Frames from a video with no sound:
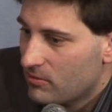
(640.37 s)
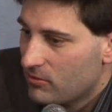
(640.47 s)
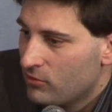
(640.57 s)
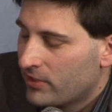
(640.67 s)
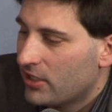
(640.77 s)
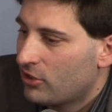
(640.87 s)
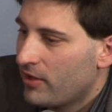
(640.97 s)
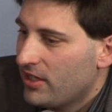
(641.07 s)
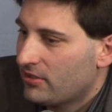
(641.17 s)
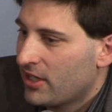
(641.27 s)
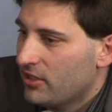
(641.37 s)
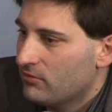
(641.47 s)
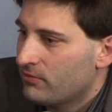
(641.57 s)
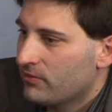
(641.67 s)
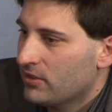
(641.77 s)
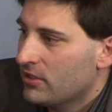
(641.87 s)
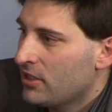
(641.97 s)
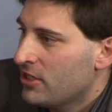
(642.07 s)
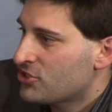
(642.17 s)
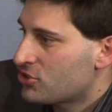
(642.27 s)
You've got a great kind of
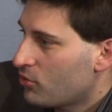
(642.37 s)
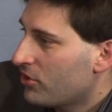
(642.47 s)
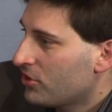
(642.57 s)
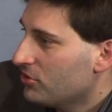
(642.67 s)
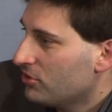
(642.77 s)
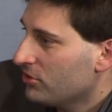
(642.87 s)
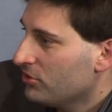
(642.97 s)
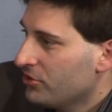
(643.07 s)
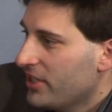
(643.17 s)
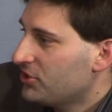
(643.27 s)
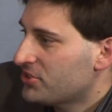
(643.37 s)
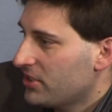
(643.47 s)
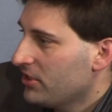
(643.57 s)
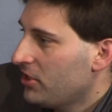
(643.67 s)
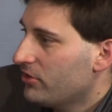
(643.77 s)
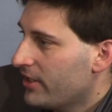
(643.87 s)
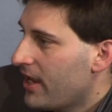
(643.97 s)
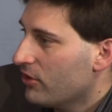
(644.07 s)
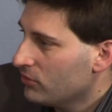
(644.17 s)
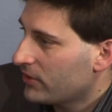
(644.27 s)
historical. You're not just in the here and
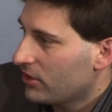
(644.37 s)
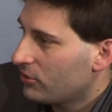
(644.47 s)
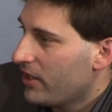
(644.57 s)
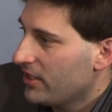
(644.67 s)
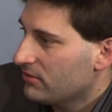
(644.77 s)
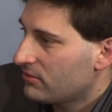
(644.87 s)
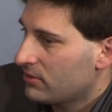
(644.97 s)
now. You've got a great